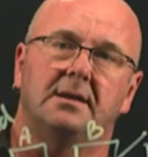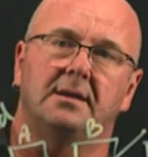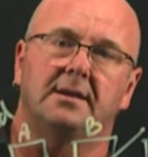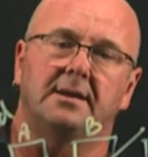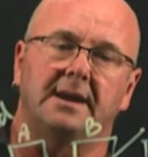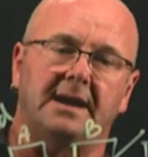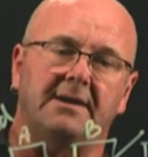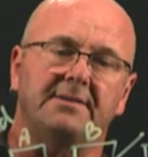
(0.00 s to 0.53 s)

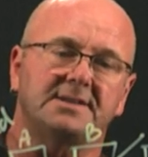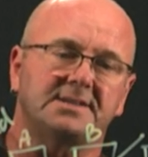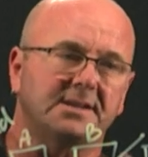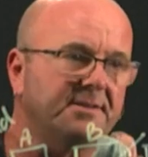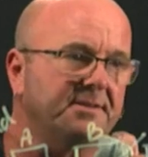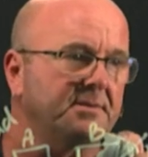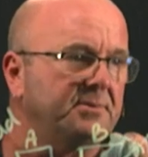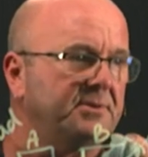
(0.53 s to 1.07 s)
Now there's
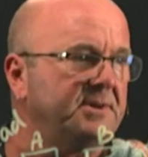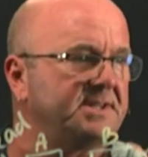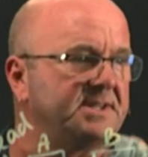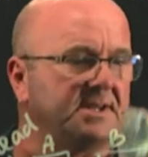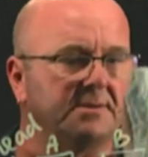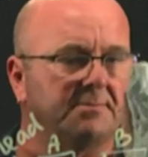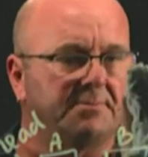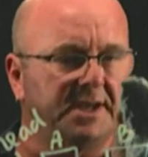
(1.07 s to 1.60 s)
nothing pointing
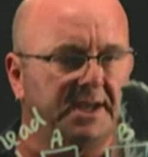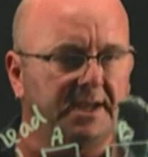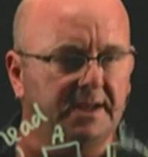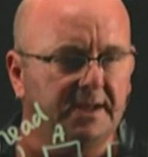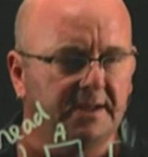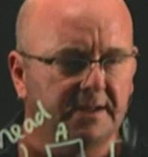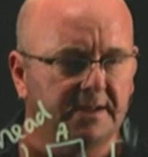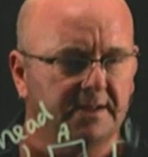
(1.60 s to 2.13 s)
at B,
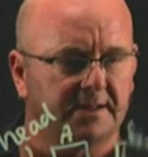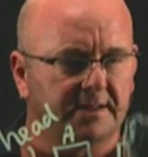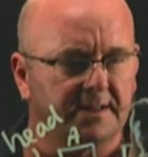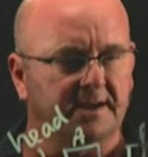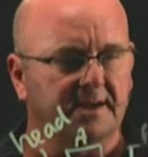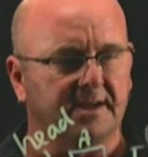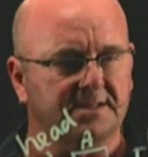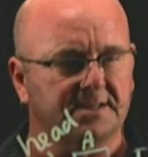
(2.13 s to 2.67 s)
that
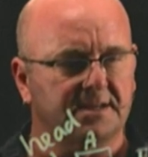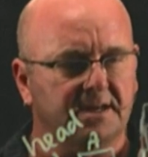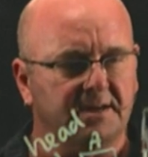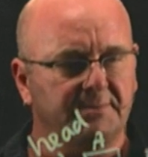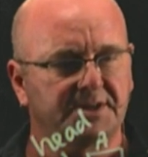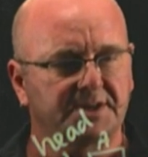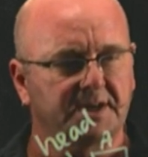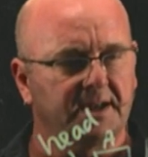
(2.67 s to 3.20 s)
gets
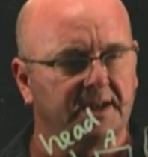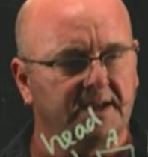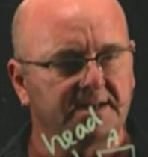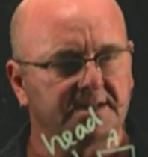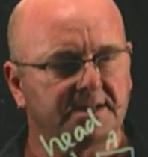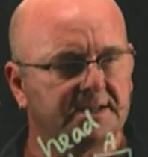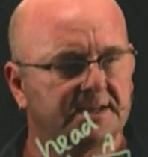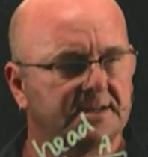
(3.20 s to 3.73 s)
garbage
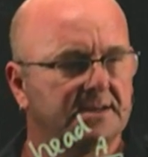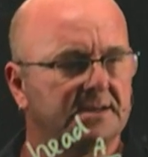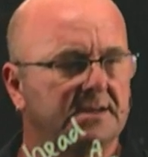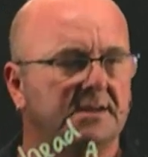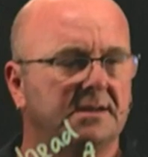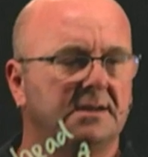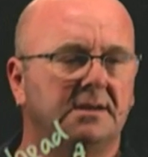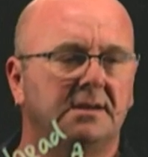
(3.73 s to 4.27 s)
collected.
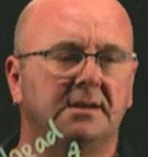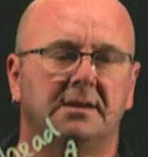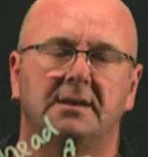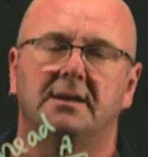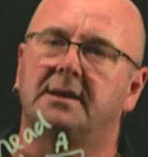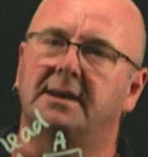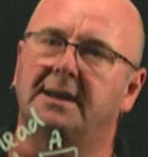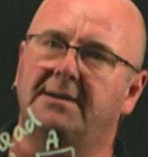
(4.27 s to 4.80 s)

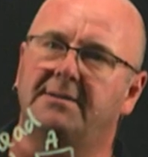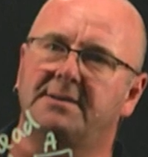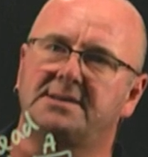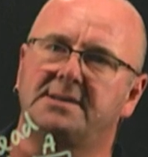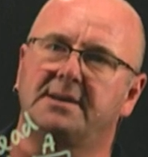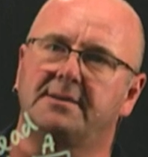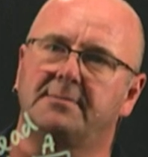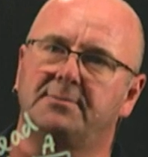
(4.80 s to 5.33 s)
Now there's
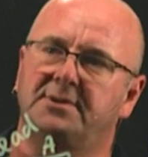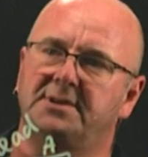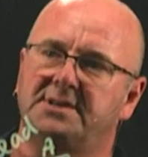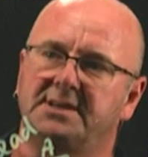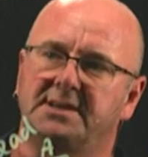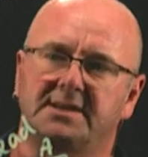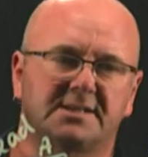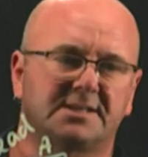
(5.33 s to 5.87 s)
nothing
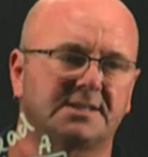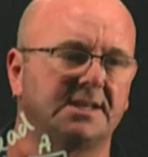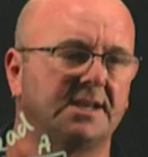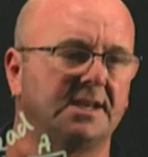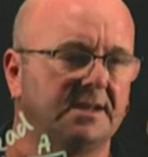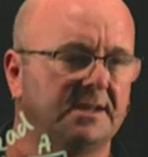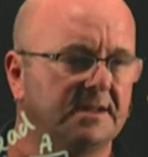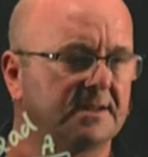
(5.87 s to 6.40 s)
pointing at
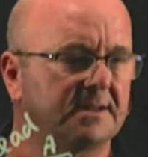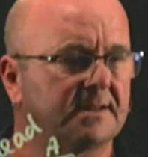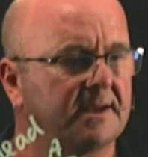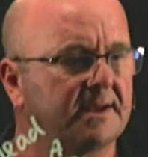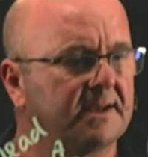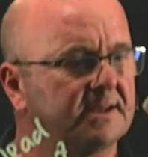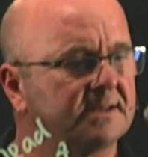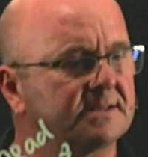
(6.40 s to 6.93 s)
C,
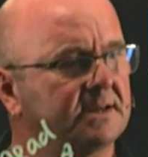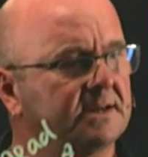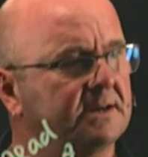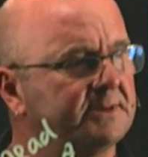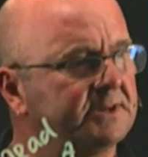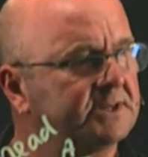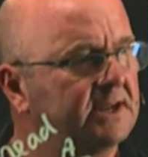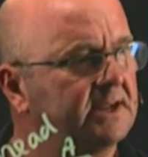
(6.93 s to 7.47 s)
that gets
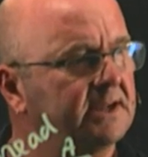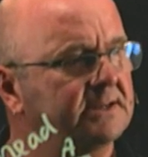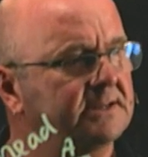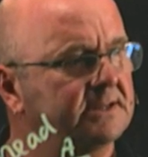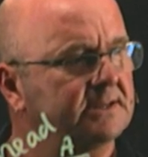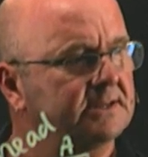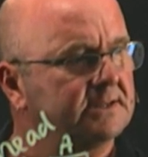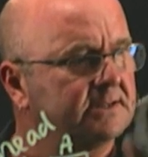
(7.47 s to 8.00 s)
garbage collected.
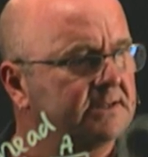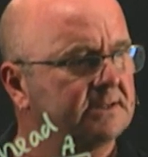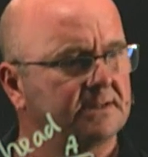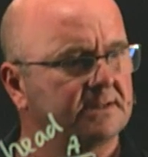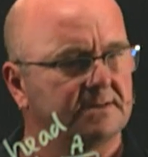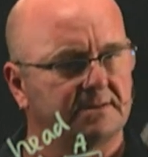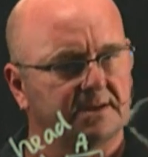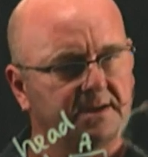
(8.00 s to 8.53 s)

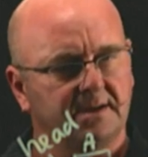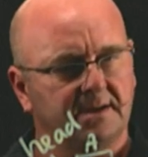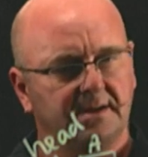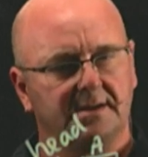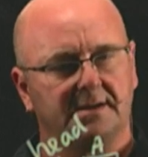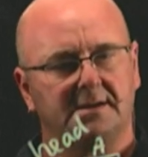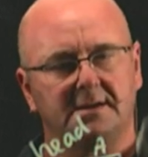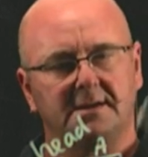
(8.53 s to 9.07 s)
Okay.
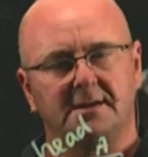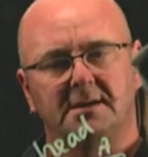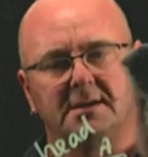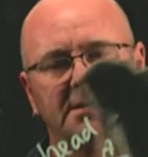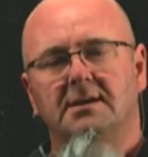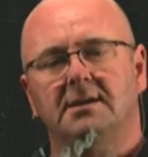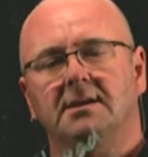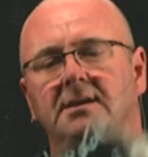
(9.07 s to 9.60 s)

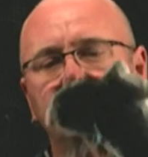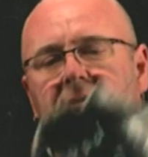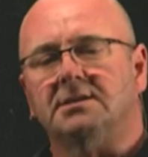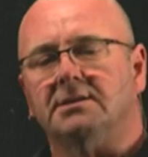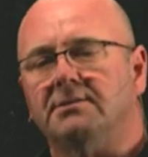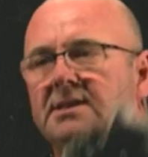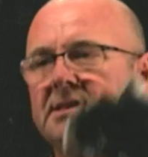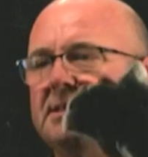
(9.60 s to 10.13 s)
So
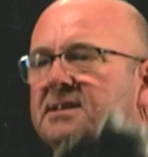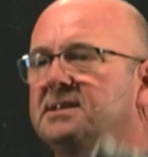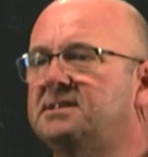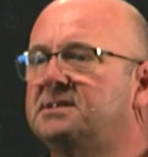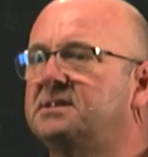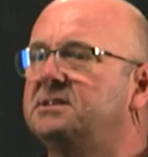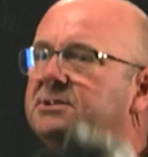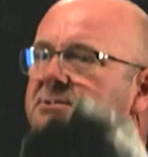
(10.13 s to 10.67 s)
in this
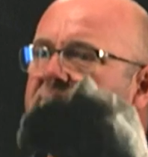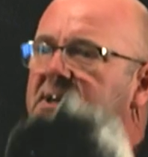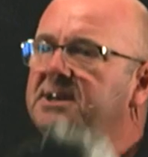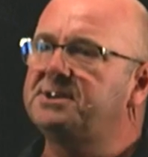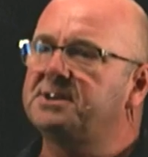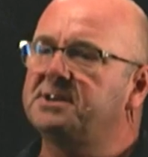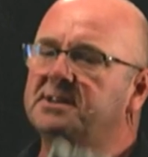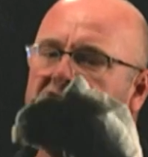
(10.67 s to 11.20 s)

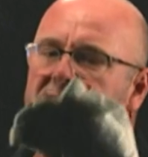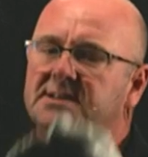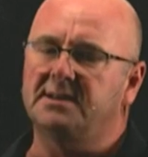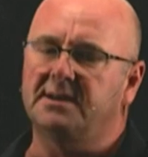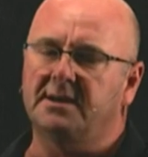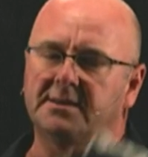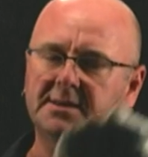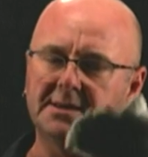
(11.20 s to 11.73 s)
situation, there's
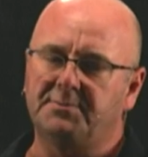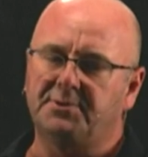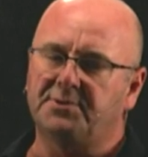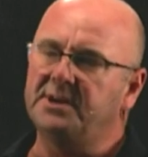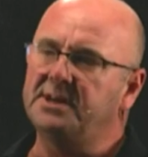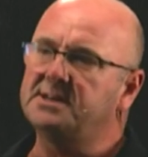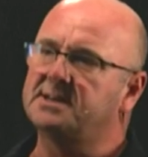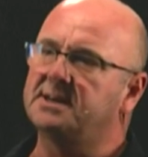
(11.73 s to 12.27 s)
nothing
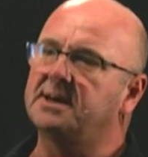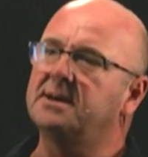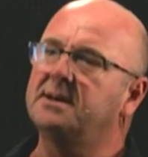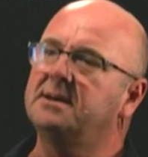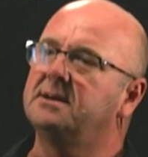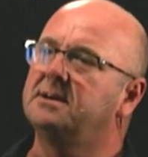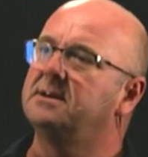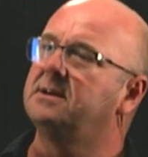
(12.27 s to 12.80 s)
pointing
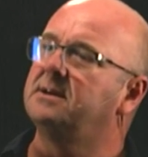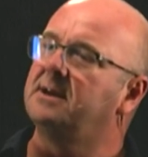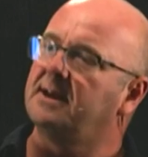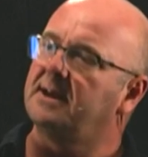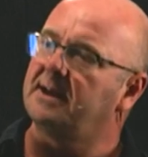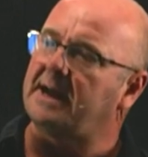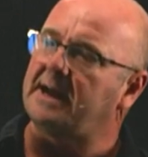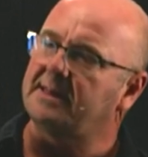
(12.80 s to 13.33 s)

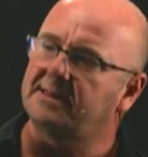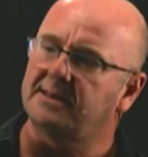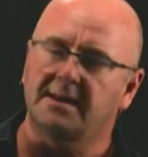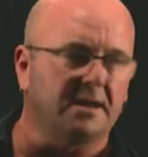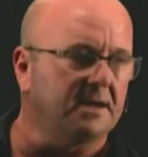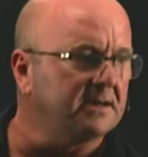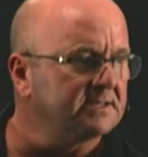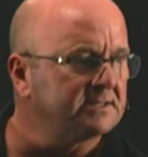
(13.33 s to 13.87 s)
at the
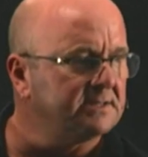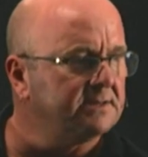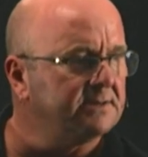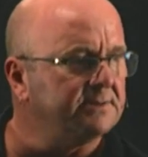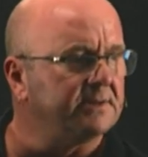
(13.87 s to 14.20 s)
last node.